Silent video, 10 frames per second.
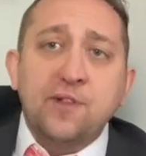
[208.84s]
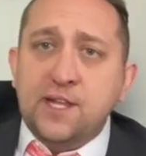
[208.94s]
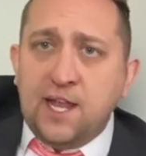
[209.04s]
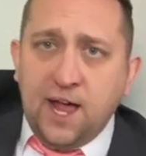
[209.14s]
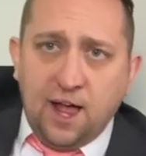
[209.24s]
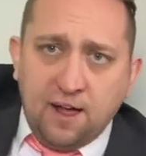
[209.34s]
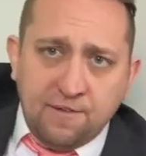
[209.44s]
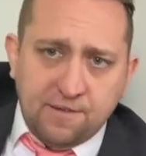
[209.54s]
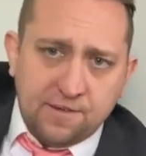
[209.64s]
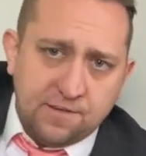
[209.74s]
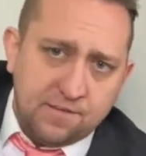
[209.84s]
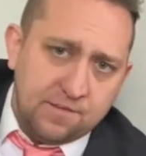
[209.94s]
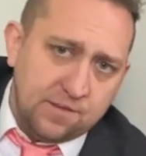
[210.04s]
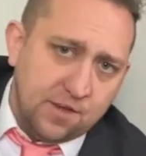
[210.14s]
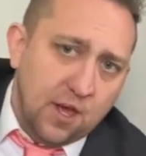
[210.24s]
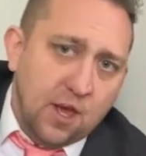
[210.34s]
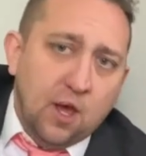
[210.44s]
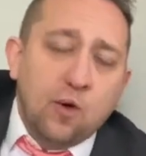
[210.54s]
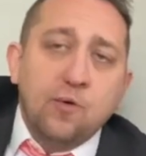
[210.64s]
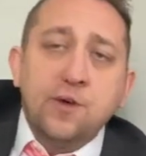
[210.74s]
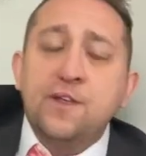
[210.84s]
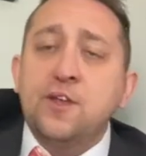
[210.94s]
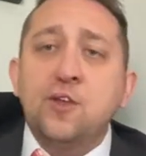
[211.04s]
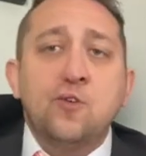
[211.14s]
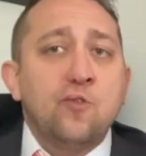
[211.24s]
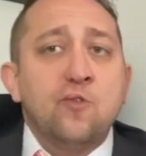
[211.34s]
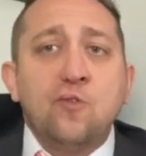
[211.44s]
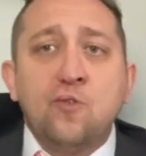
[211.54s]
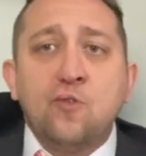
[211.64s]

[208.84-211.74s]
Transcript: in love with you.